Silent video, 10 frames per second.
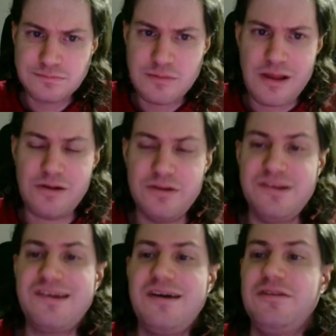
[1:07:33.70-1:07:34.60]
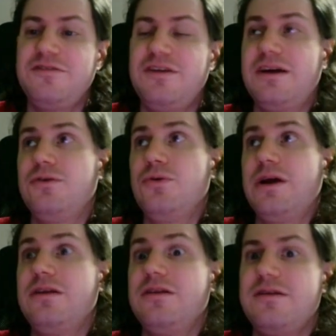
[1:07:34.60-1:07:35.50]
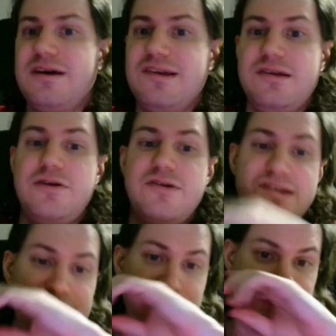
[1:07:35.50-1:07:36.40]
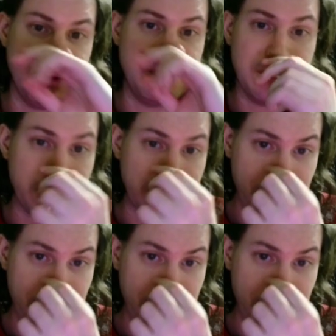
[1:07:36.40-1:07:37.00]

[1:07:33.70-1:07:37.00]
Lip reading: like on the scale of like doing it in the next 10 years, it's actually doable.